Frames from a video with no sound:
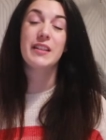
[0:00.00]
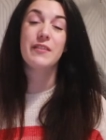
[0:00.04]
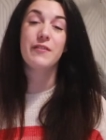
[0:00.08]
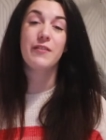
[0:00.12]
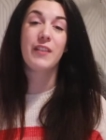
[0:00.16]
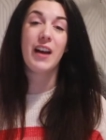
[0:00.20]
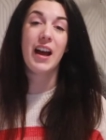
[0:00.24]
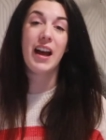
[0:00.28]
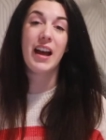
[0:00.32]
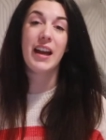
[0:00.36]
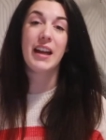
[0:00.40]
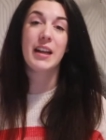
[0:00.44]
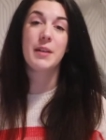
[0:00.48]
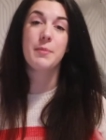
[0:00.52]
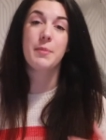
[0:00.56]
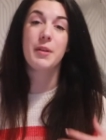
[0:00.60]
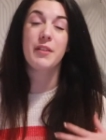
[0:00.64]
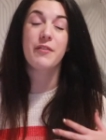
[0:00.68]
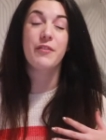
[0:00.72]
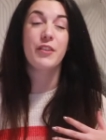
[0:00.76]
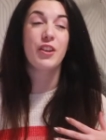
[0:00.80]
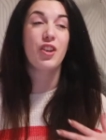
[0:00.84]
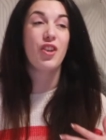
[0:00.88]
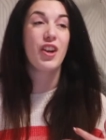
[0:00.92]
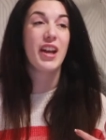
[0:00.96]
fine, but
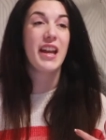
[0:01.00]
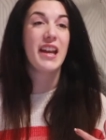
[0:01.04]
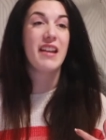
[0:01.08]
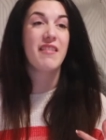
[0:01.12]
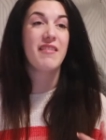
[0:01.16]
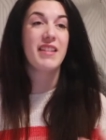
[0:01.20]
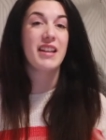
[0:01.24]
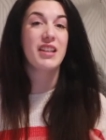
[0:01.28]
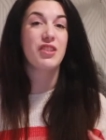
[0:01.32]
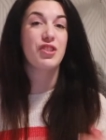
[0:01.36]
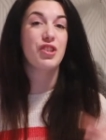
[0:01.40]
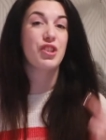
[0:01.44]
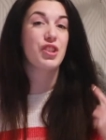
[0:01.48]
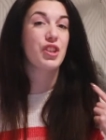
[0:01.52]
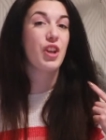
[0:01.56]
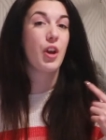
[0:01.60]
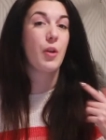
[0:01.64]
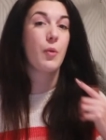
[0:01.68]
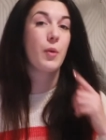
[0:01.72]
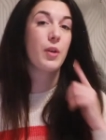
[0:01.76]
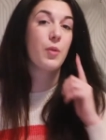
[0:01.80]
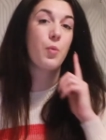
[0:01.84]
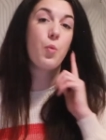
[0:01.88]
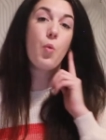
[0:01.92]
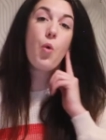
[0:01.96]
for your earrings, just go
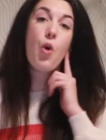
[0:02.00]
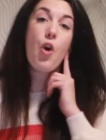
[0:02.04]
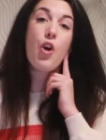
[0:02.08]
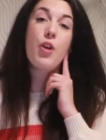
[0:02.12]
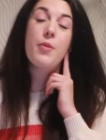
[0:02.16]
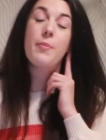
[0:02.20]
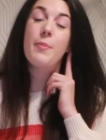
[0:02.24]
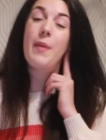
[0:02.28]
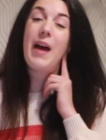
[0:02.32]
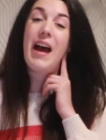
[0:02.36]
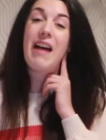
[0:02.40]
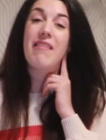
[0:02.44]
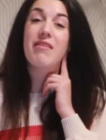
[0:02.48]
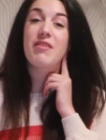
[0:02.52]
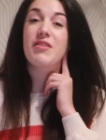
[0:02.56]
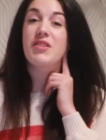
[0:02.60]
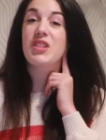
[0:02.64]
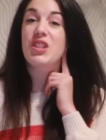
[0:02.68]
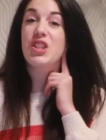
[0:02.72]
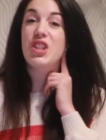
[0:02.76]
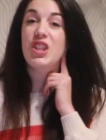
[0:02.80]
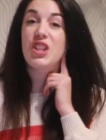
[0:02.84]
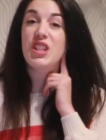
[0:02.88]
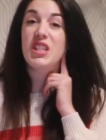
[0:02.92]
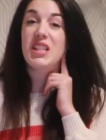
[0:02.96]
with one pair of
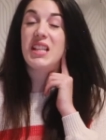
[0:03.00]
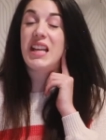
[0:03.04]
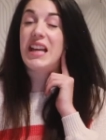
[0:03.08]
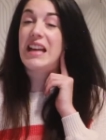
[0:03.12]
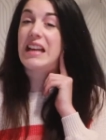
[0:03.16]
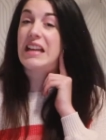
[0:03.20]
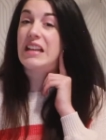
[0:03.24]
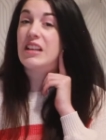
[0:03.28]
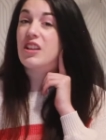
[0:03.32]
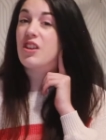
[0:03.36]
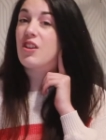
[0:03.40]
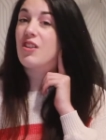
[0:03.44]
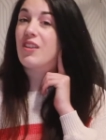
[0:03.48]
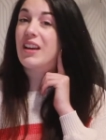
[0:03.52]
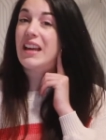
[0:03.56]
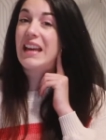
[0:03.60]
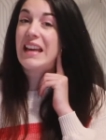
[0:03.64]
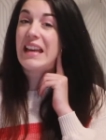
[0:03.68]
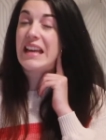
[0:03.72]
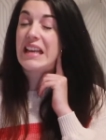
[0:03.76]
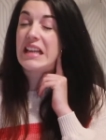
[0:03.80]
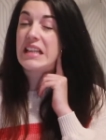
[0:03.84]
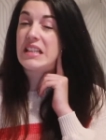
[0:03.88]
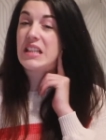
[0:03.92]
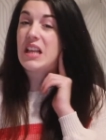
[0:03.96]
studs in your
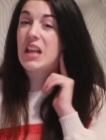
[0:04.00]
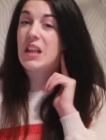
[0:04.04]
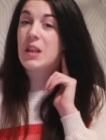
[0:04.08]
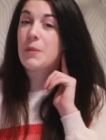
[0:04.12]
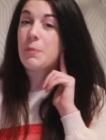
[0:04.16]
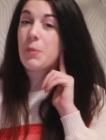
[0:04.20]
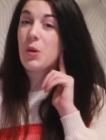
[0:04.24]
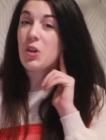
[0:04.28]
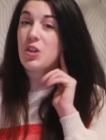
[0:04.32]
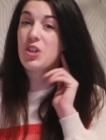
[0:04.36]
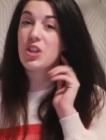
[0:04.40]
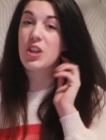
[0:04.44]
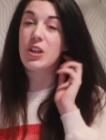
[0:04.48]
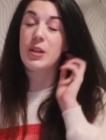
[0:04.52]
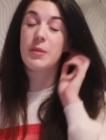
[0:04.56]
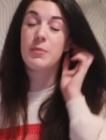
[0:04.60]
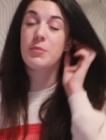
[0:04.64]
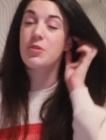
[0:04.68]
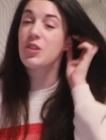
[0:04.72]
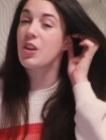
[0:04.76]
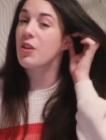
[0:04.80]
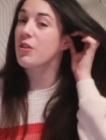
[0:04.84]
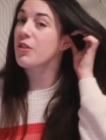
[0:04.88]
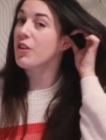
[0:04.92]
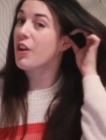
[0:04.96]
ears at the bottom.
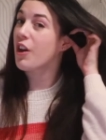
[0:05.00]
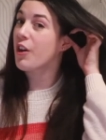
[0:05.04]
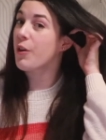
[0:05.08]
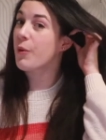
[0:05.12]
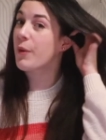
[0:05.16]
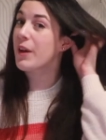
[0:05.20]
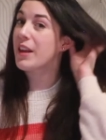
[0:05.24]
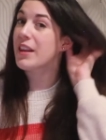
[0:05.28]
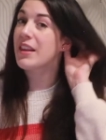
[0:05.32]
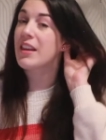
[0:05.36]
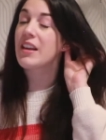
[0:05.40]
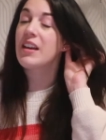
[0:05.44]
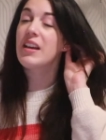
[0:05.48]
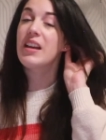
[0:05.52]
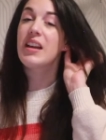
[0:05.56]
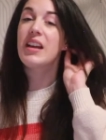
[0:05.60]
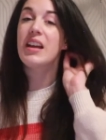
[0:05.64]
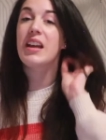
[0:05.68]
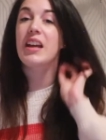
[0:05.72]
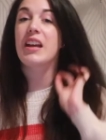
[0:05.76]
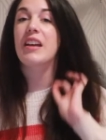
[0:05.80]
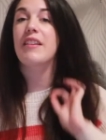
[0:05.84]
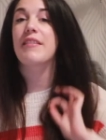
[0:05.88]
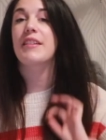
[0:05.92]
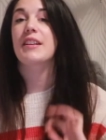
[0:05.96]
Don't go with
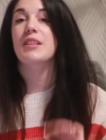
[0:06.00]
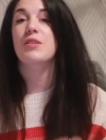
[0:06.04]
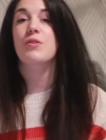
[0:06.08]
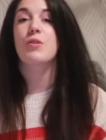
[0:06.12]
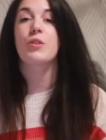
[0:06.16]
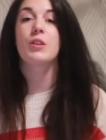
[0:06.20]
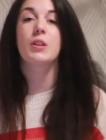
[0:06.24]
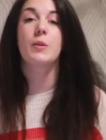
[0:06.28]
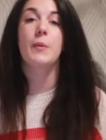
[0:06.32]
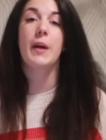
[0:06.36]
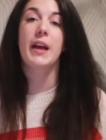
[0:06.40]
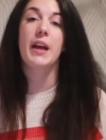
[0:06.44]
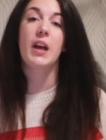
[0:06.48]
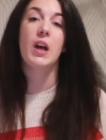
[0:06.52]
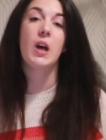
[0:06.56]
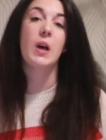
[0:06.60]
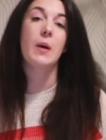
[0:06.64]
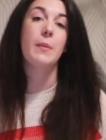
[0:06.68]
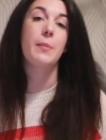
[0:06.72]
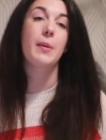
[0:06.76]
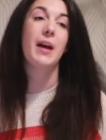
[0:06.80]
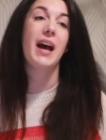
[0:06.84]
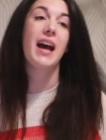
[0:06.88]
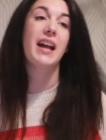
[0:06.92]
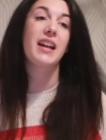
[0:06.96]
earrings all the way
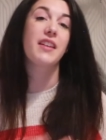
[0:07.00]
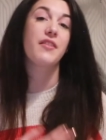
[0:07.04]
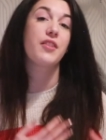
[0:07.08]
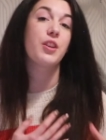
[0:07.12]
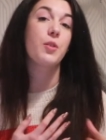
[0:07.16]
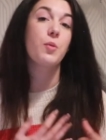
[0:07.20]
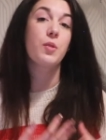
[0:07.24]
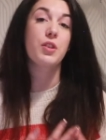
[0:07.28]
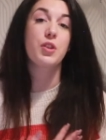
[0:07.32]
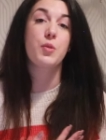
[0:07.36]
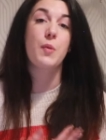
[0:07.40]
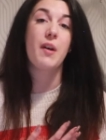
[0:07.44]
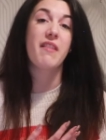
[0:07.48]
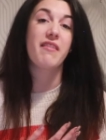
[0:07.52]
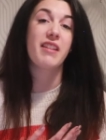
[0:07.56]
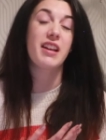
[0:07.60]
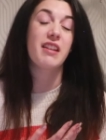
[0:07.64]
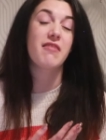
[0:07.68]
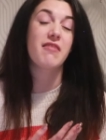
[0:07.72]
up. And if you want to wear any